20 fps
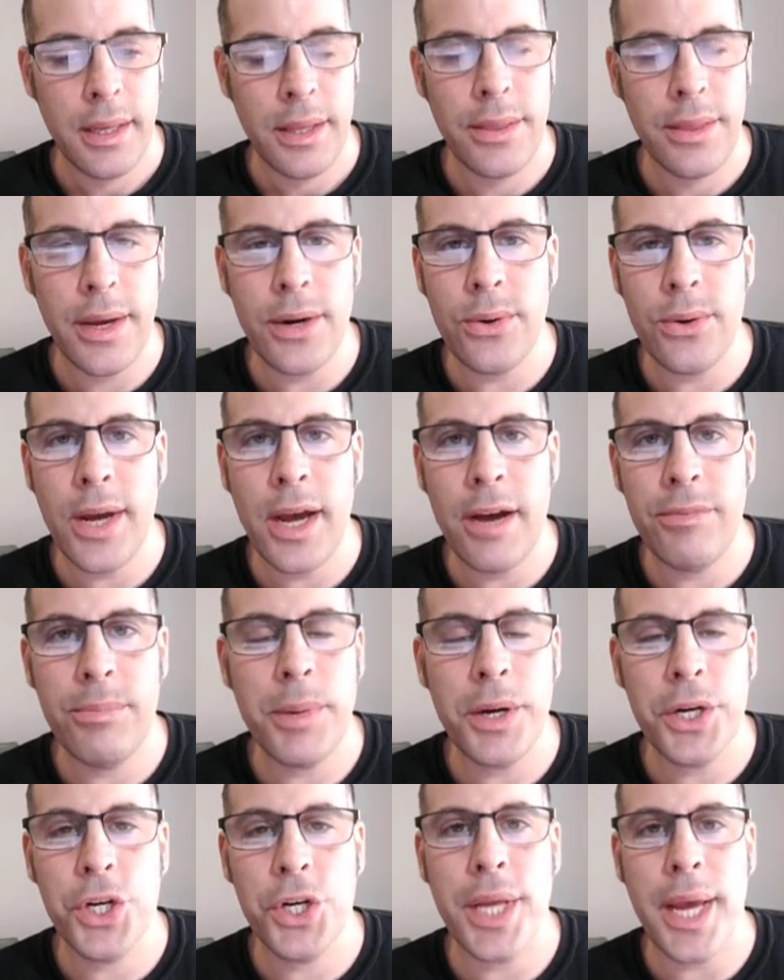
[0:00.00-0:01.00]
They don't have
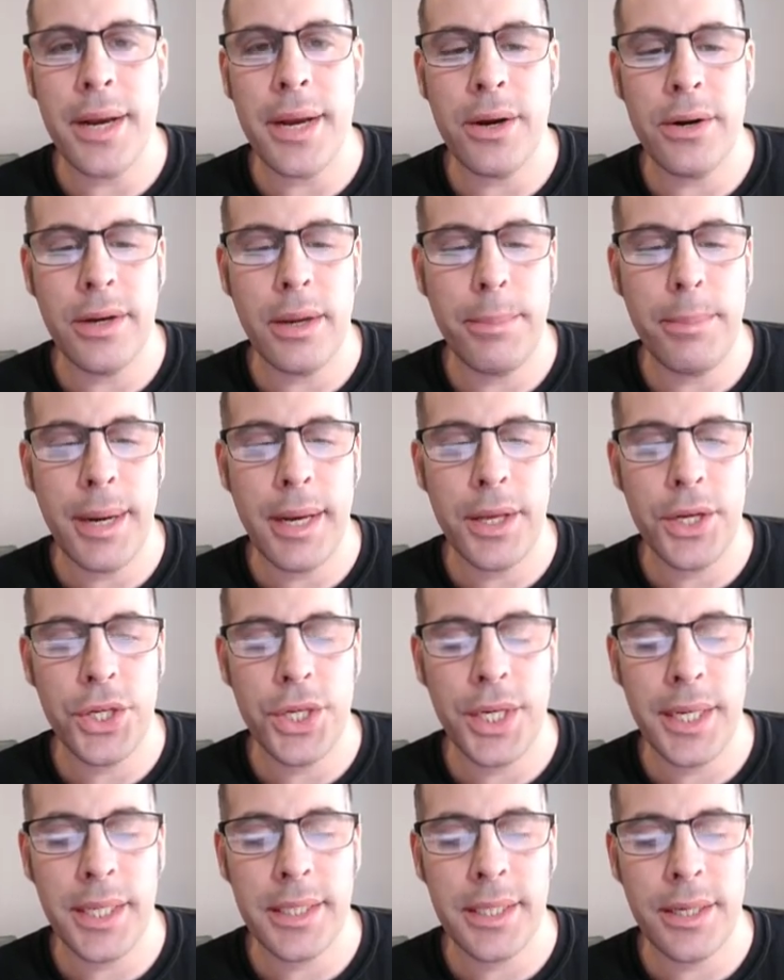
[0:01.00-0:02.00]
much debt on their balance
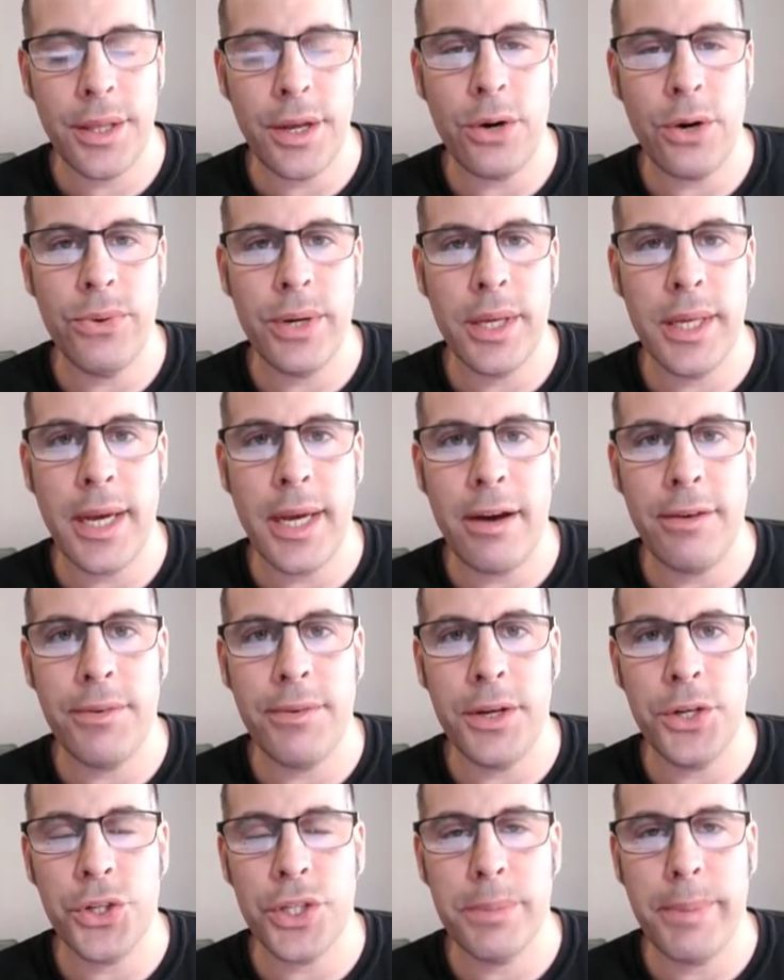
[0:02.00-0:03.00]
sheet, so they don't really have
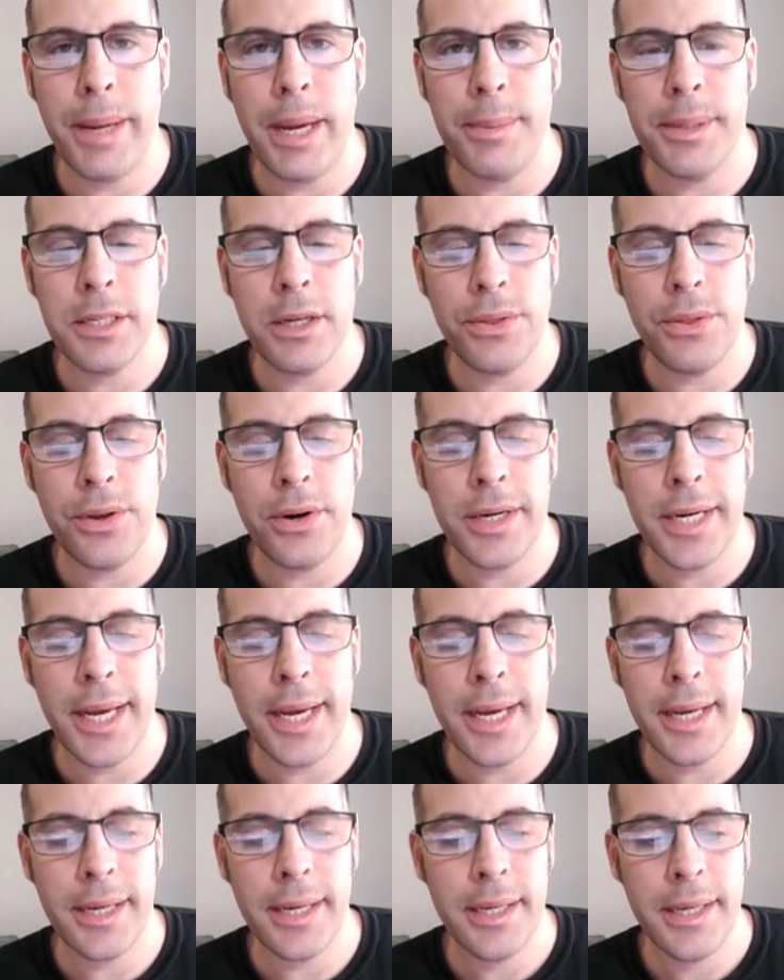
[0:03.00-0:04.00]
interest payments on their
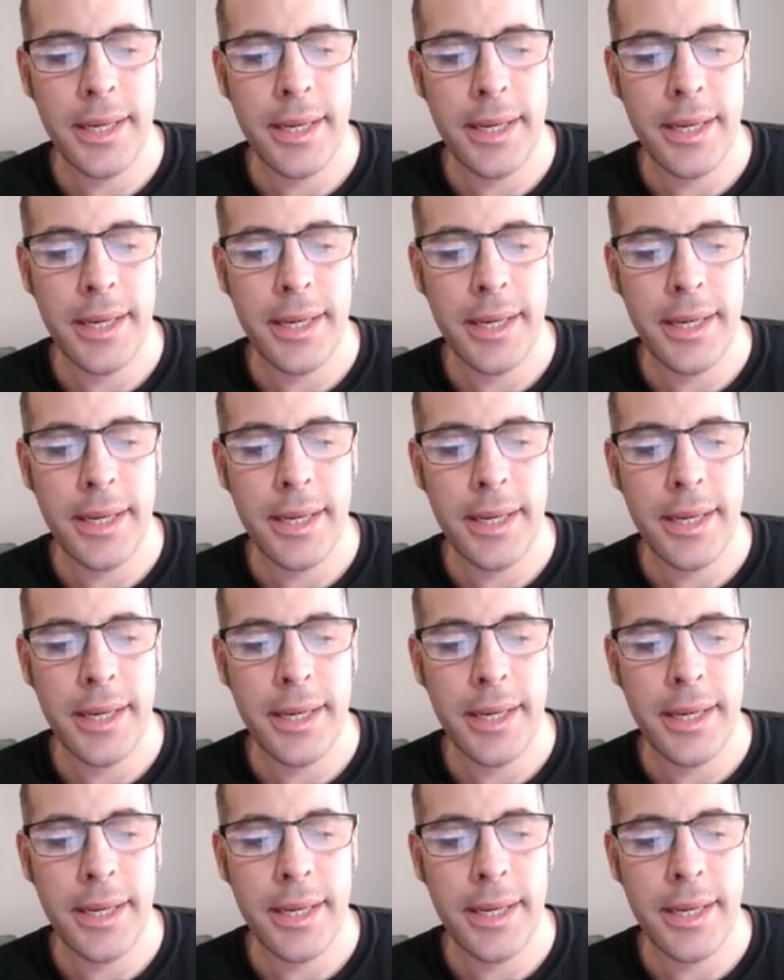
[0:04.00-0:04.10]
debt.